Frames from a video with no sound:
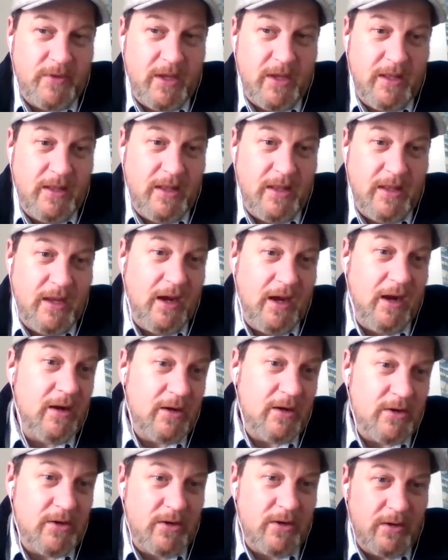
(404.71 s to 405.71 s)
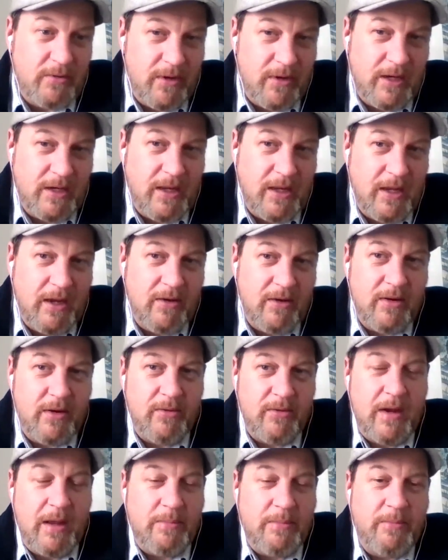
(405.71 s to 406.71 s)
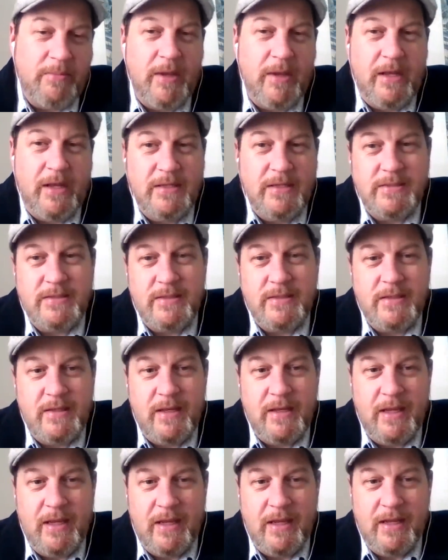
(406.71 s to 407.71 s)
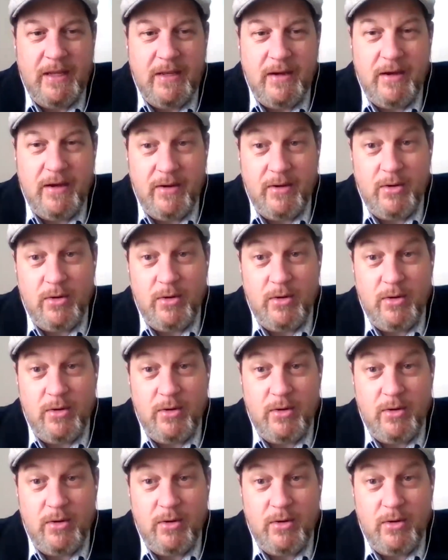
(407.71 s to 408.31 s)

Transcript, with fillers: And they are occurring right now at a rapid pace and are,